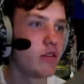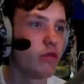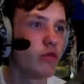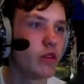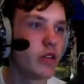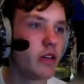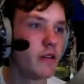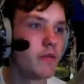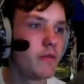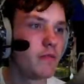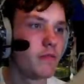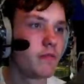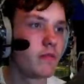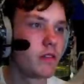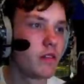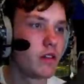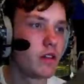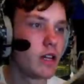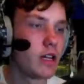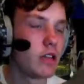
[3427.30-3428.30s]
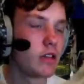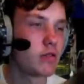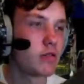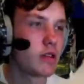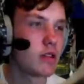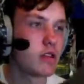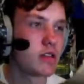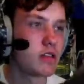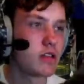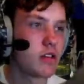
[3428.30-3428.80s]
call it. And
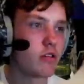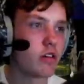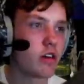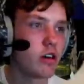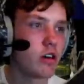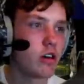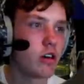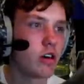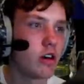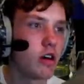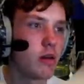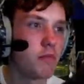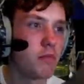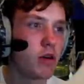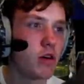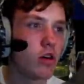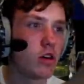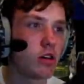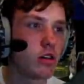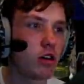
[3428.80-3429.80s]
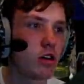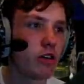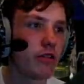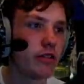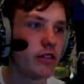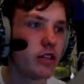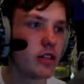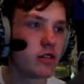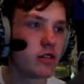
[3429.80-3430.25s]
obviously there's no bar car in